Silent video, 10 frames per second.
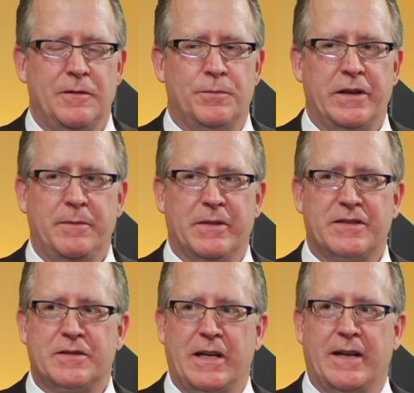you pretty
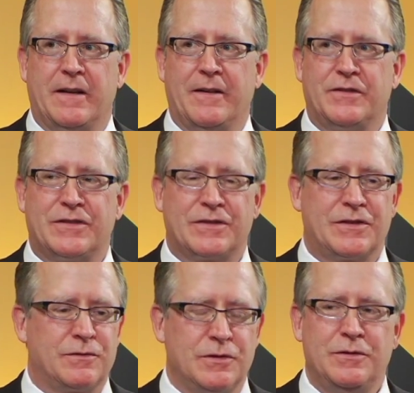much have
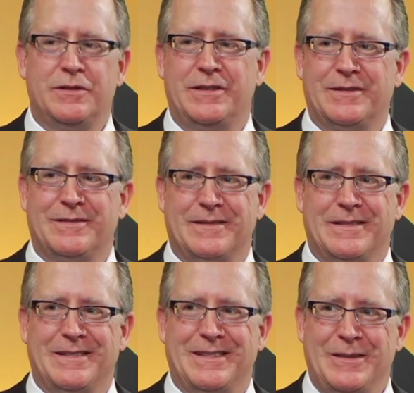screwed your
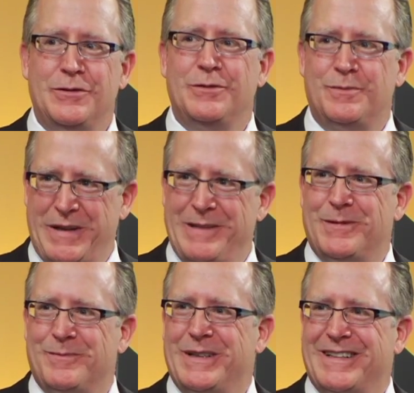new
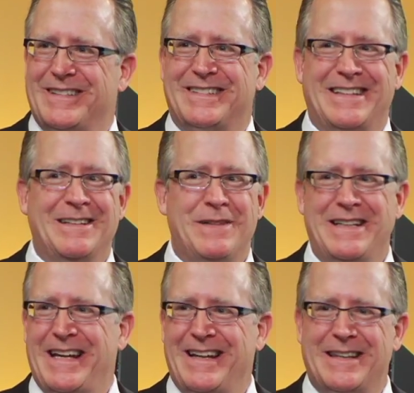people, because it
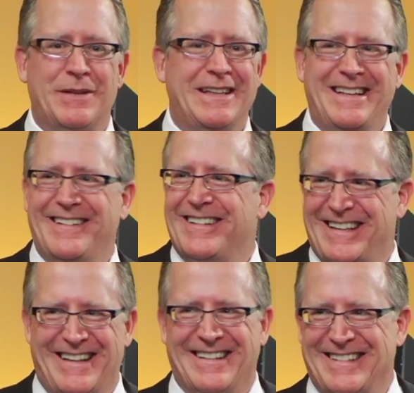may take them a year to
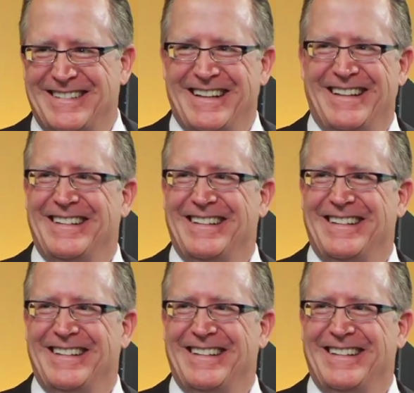get a listing,